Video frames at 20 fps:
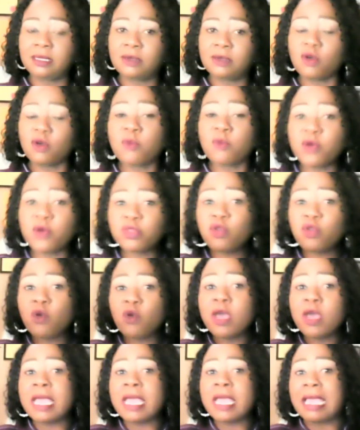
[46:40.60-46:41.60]

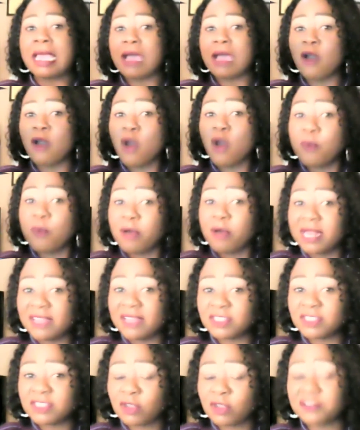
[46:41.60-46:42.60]
Umuntu, all
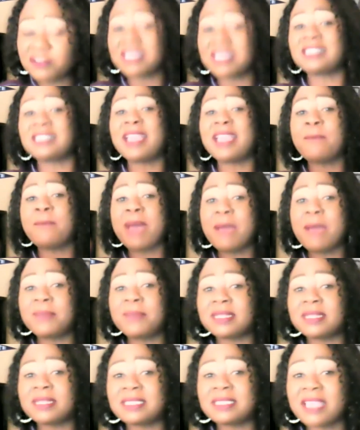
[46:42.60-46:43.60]
police officers, they are
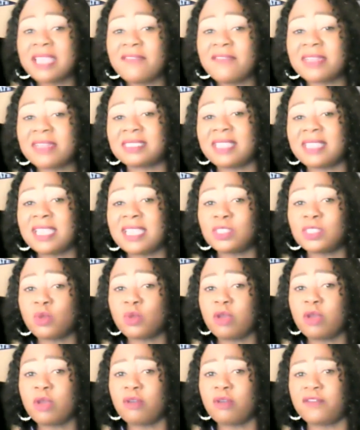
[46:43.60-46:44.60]
public servants. They are
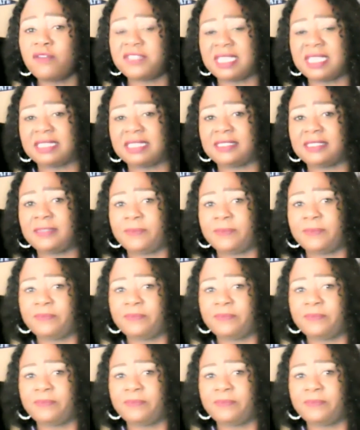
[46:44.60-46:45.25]
sworn officers.